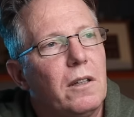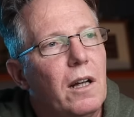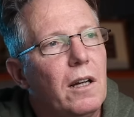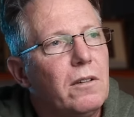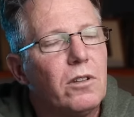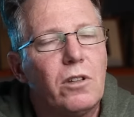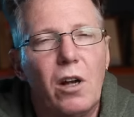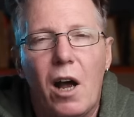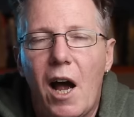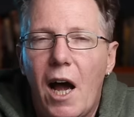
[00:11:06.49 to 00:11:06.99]

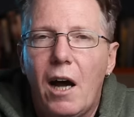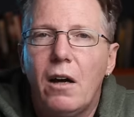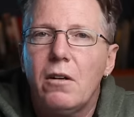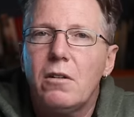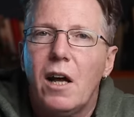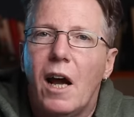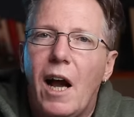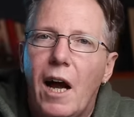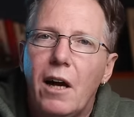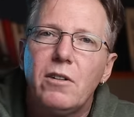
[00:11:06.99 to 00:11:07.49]
and so how
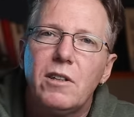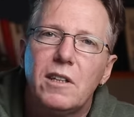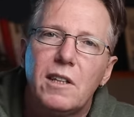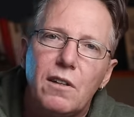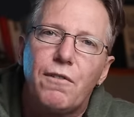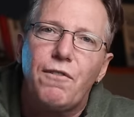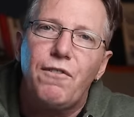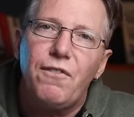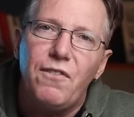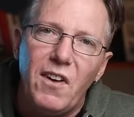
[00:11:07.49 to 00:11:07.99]
how does
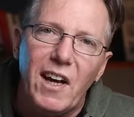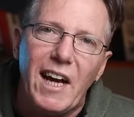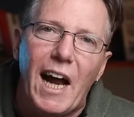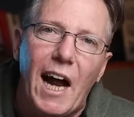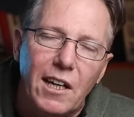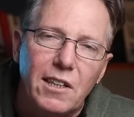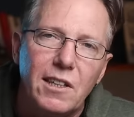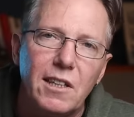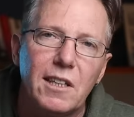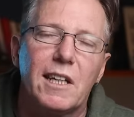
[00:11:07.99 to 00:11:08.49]
this
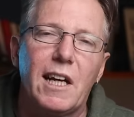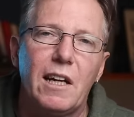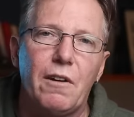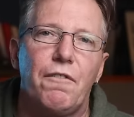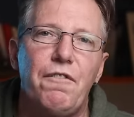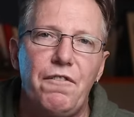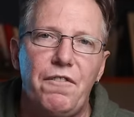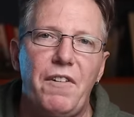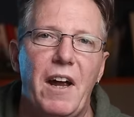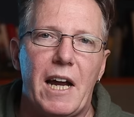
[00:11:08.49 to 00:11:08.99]
how does this get
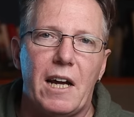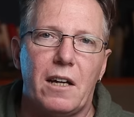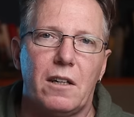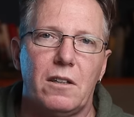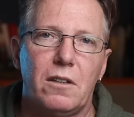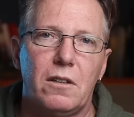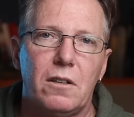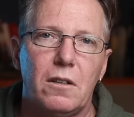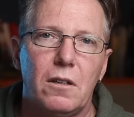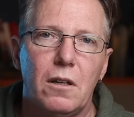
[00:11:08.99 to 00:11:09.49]

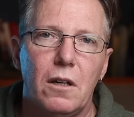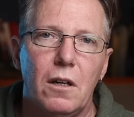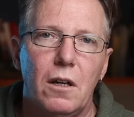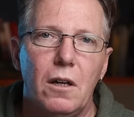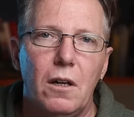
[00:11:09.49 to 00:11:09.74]
fixed?